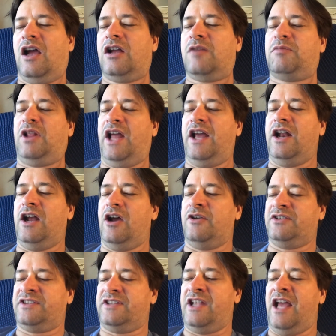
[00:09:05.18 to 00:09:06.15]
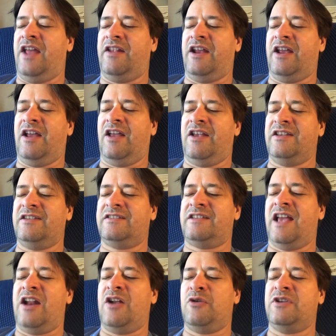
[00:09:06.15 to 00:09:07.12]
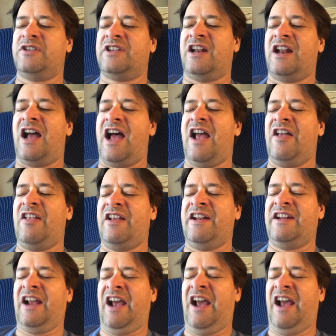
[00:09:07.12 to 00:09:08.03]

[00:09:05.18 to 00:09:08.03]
Plato said it was an island,